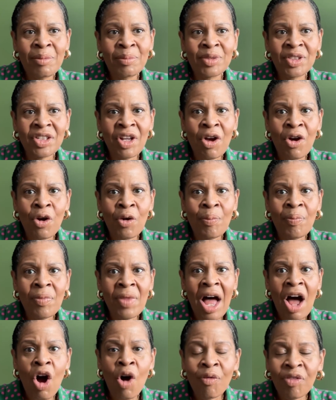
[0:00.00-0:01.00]
So
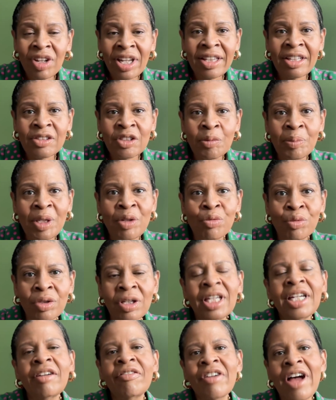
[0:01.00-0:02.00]
hopefully this will be
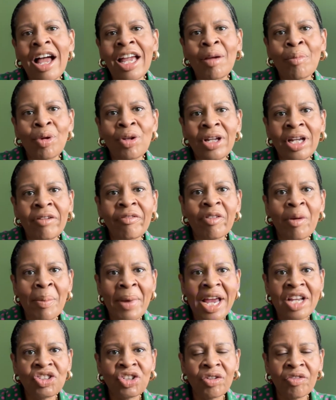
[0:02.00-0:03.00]
really valuable
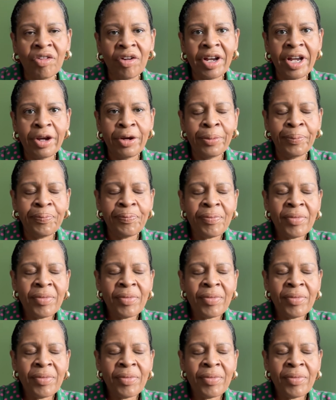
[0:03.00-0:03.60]
information for you.